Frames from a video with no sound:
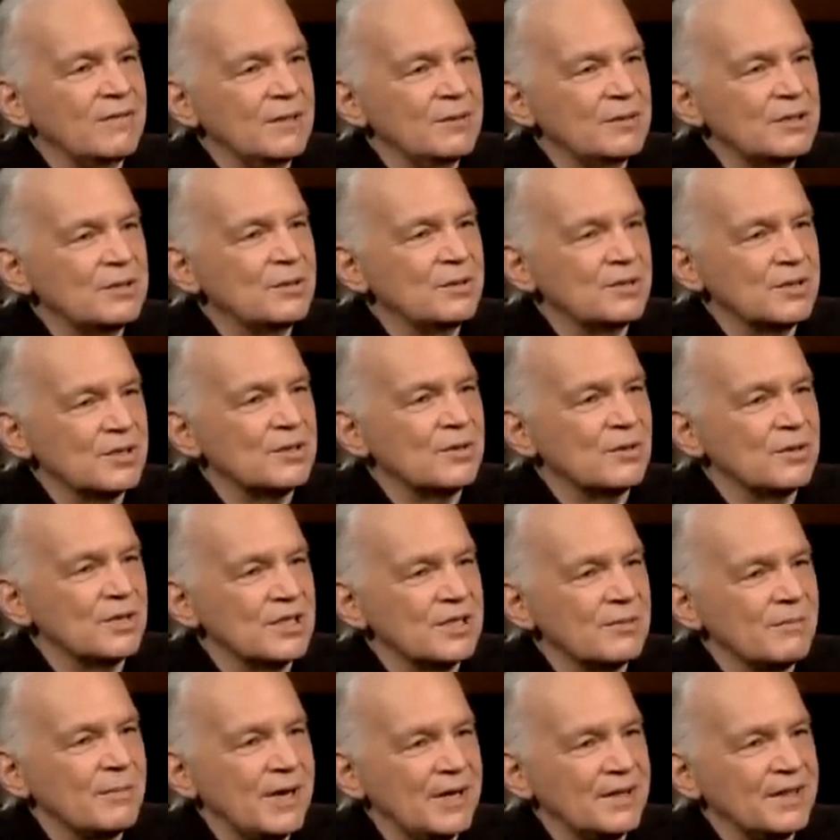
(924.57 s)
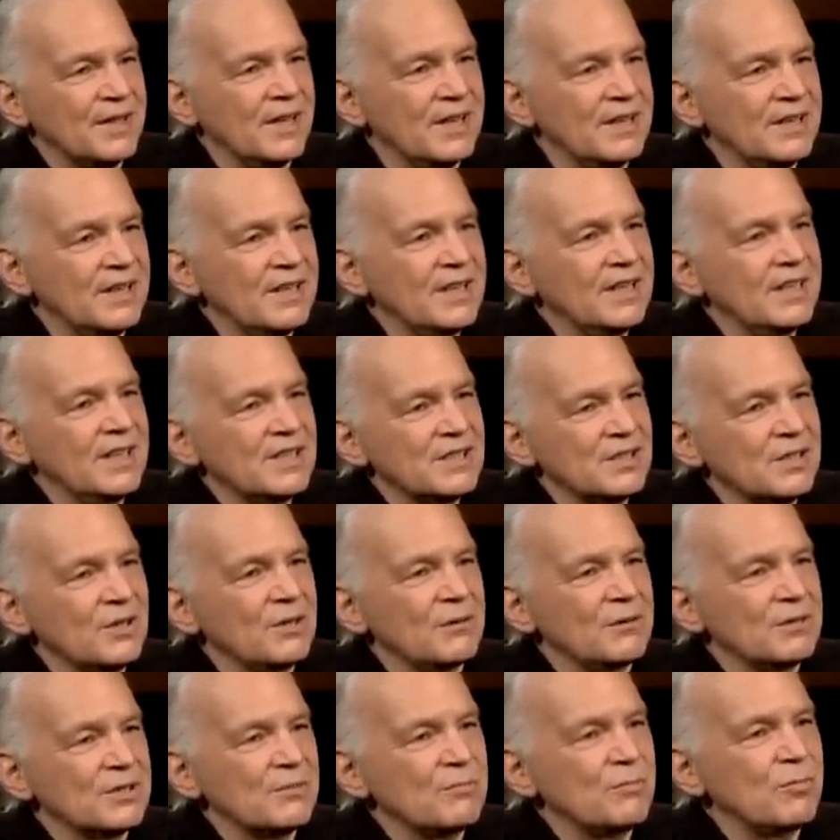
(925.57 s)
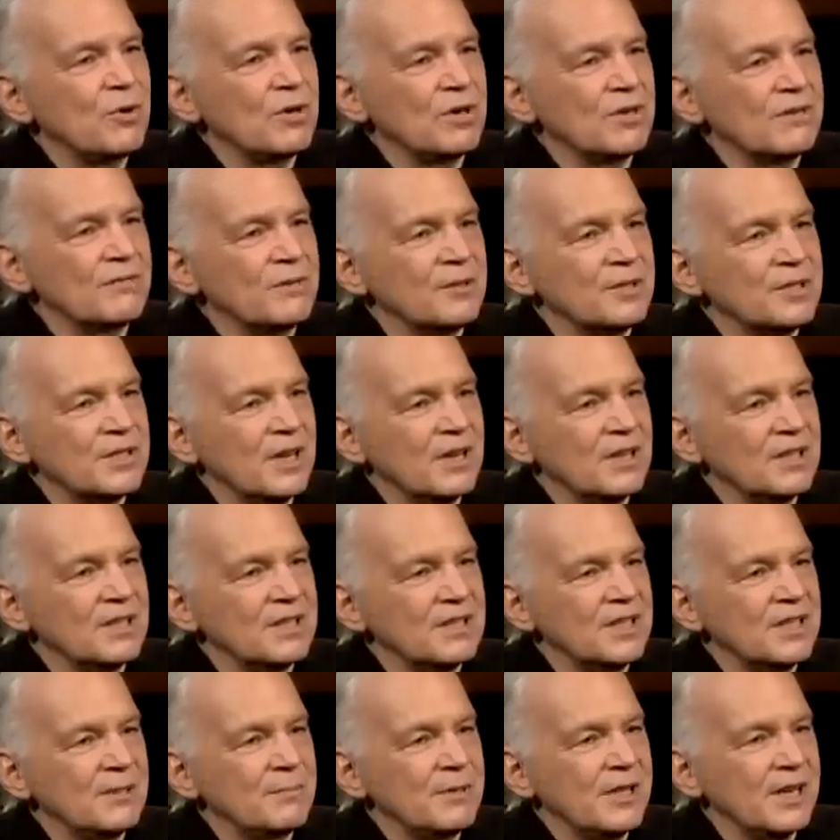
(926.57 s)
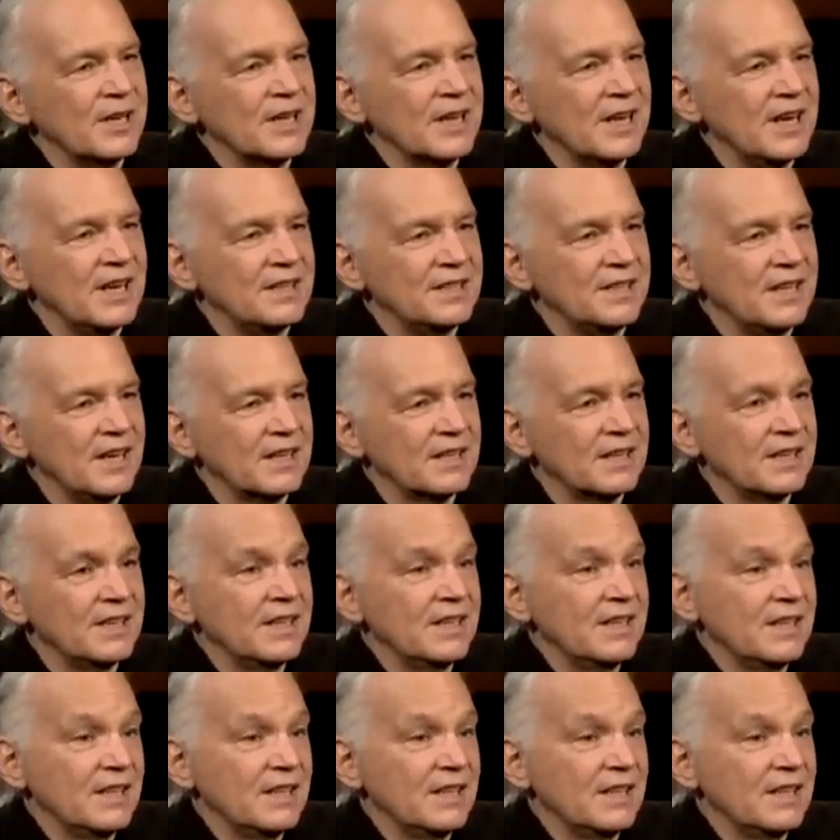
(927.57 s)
He was doing stories about that, so it was important for Charlie to keep that contact.